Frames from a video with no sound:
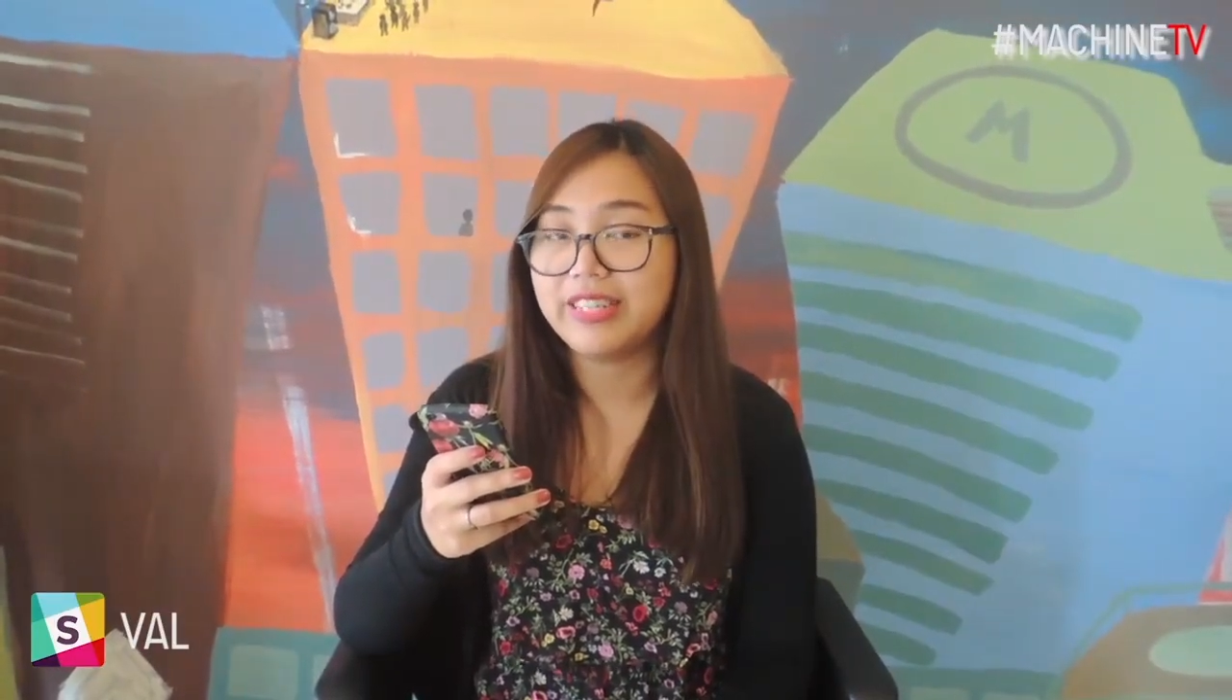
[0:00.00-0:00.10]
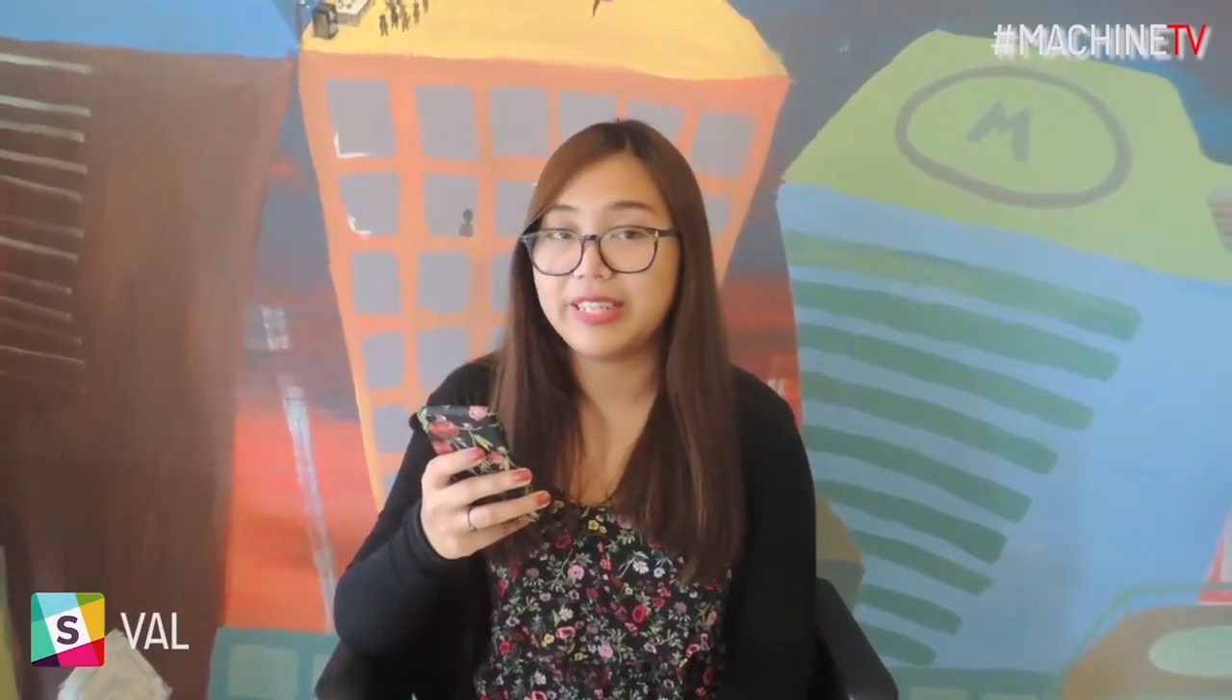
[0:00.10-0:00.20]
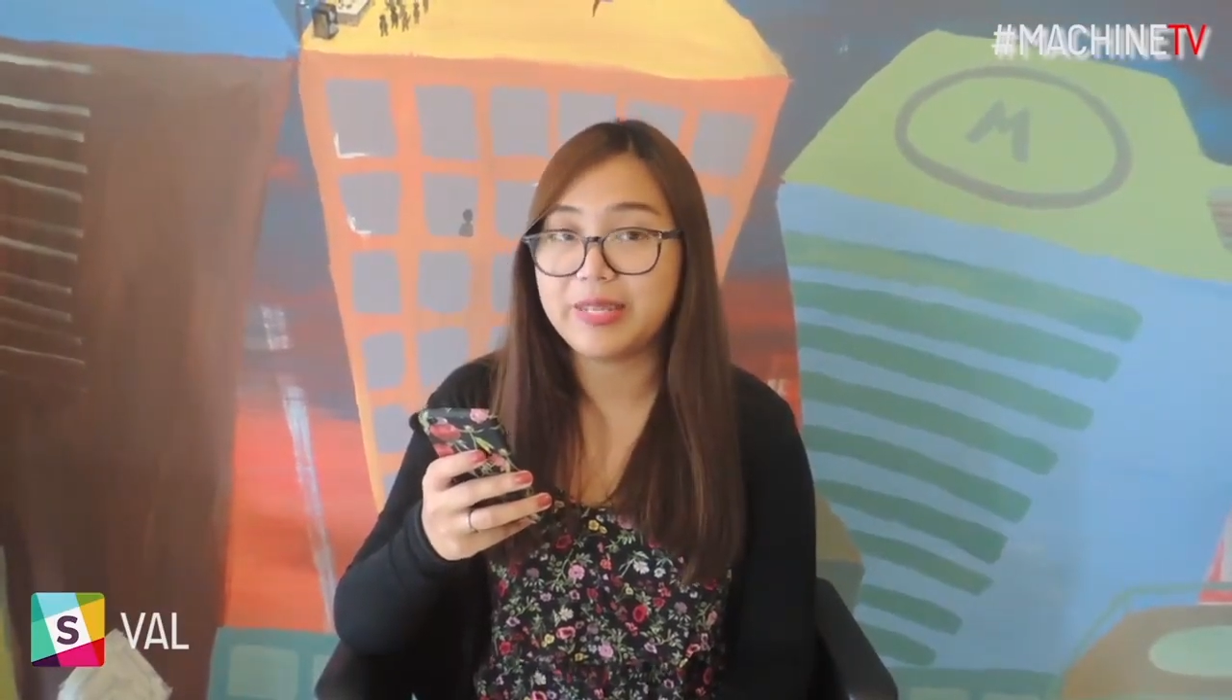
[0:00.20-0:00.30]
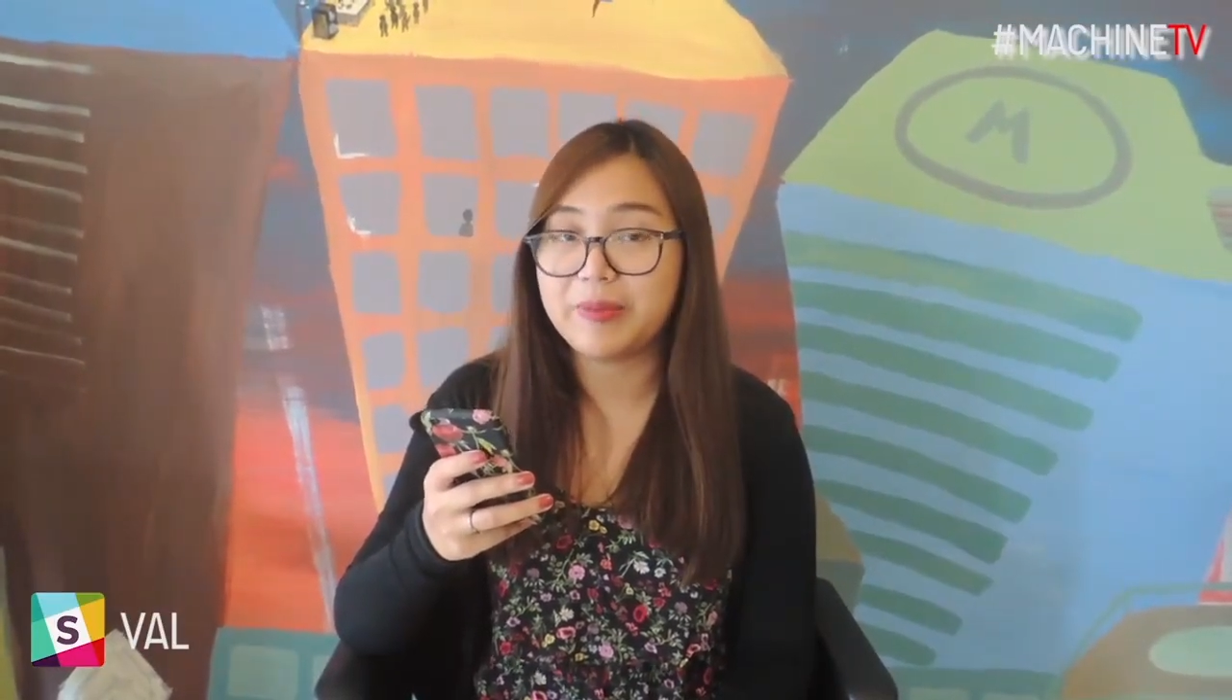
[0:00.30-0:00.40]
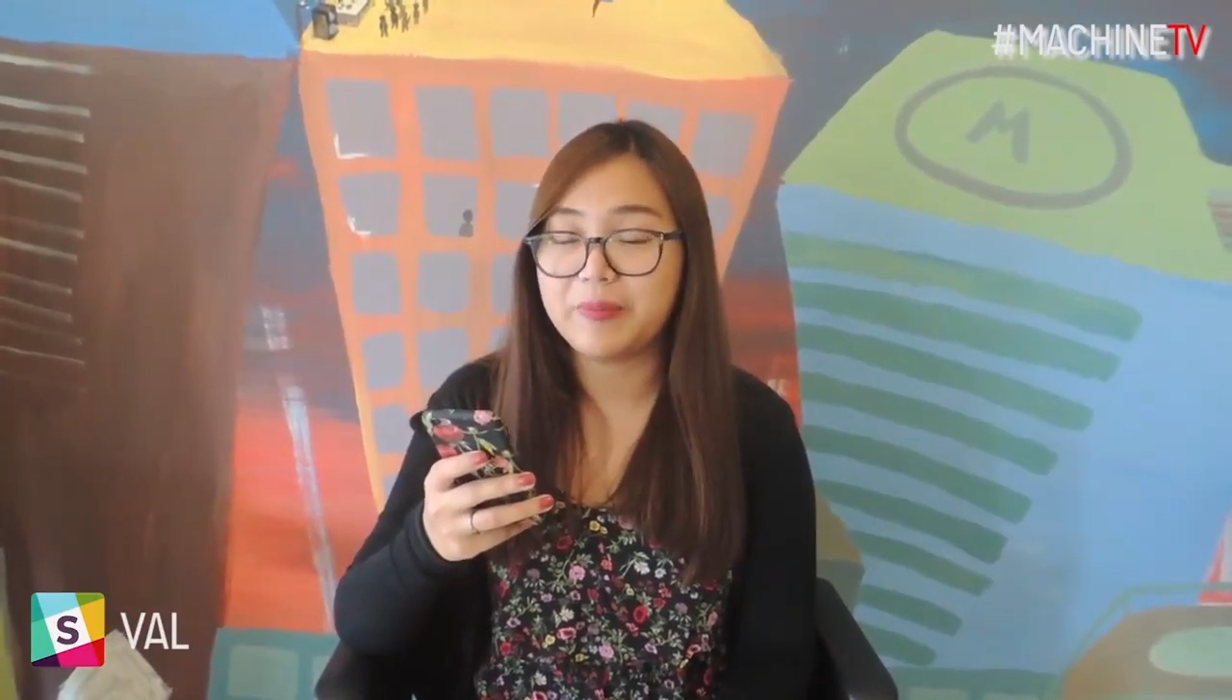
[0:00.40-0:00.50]

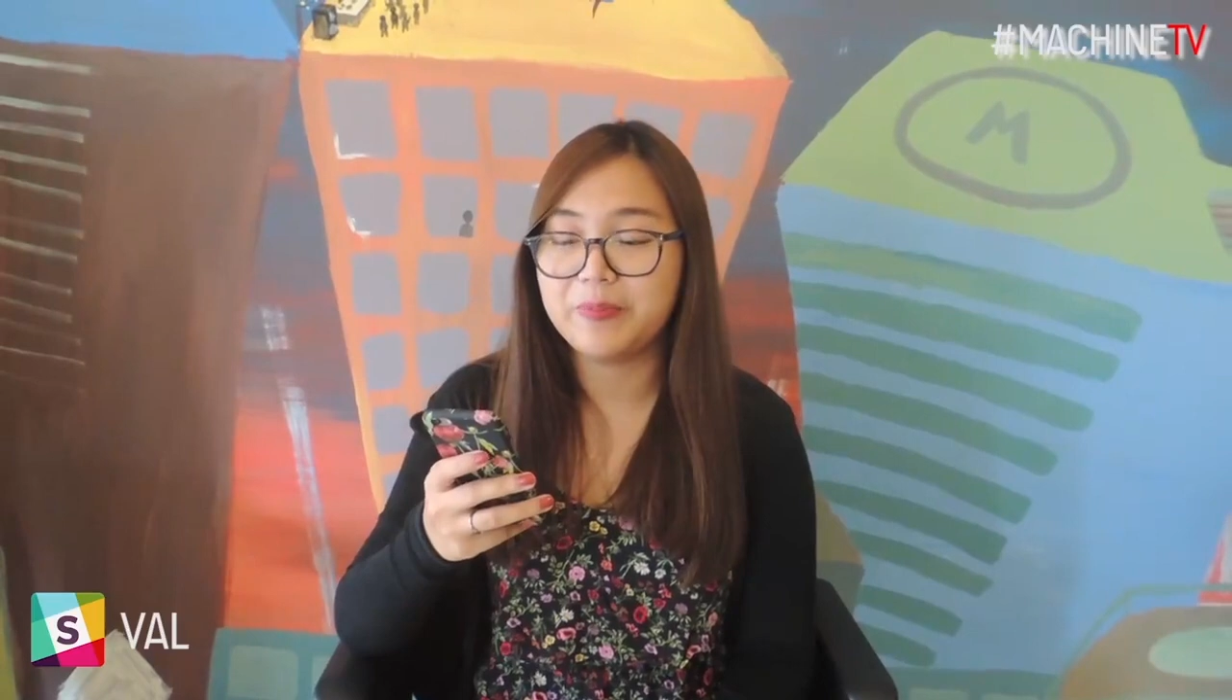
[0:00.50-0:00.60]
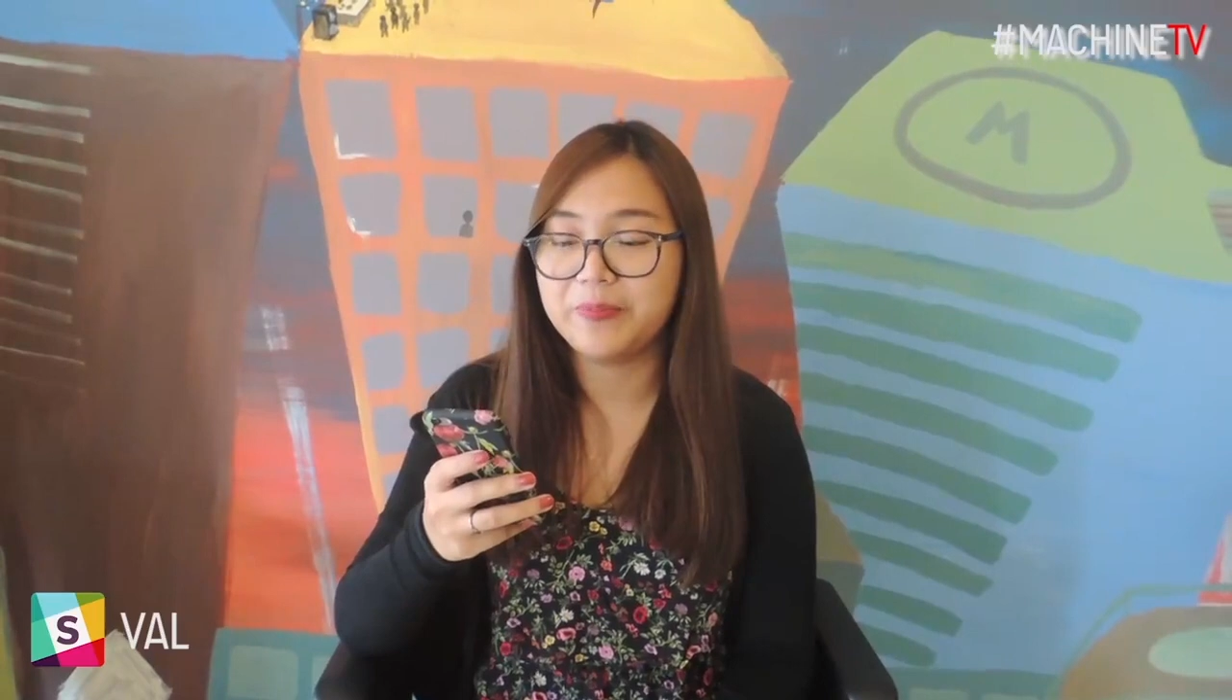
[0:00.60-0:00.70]
Gabe.